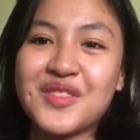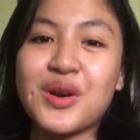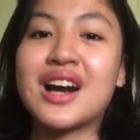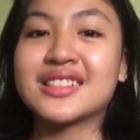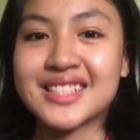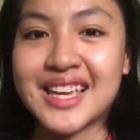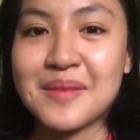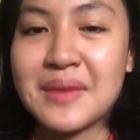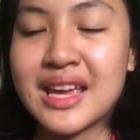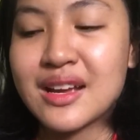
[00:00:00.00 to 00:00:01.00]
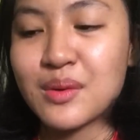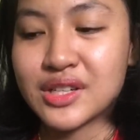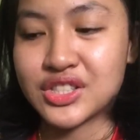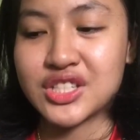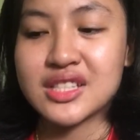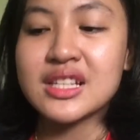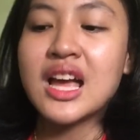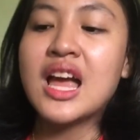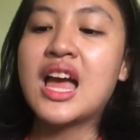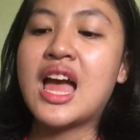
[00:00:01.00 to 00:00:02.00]
for asking me question
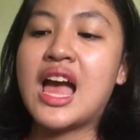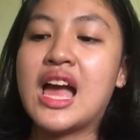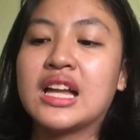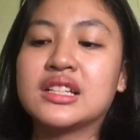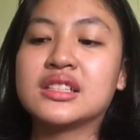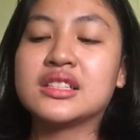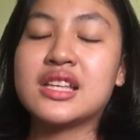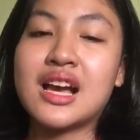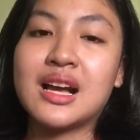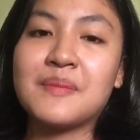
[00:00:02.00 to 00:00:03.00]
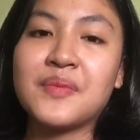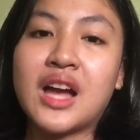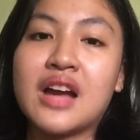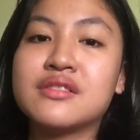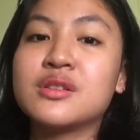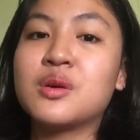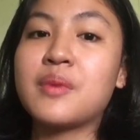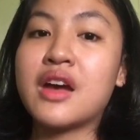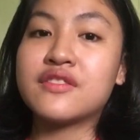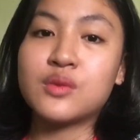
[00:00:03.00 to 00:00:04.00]
and yeah i really hope
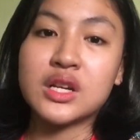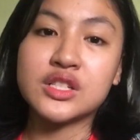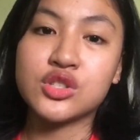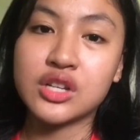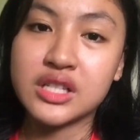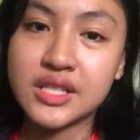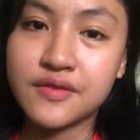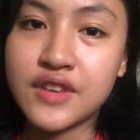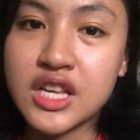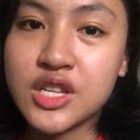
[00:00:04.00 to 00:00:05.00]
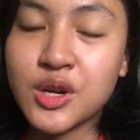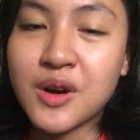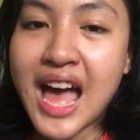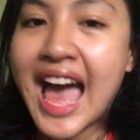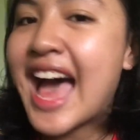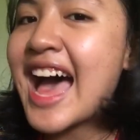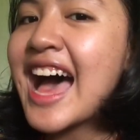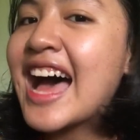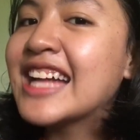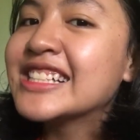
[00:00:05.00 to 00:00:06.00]
everyone enjoyed this video
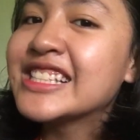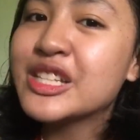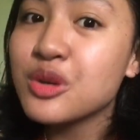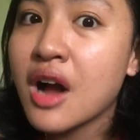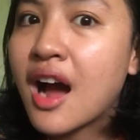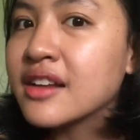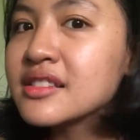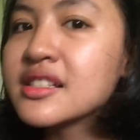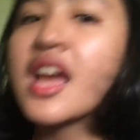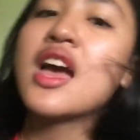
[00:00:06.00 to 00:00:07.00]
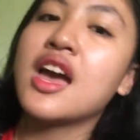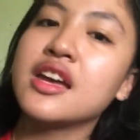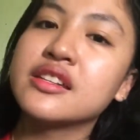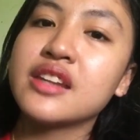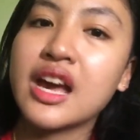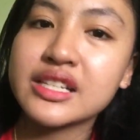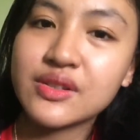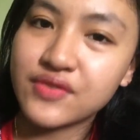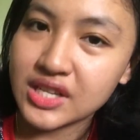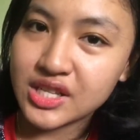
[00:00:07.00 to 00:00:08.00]
and see you guys in the next
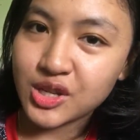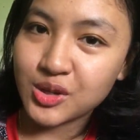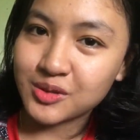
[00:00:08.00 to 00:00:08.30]
video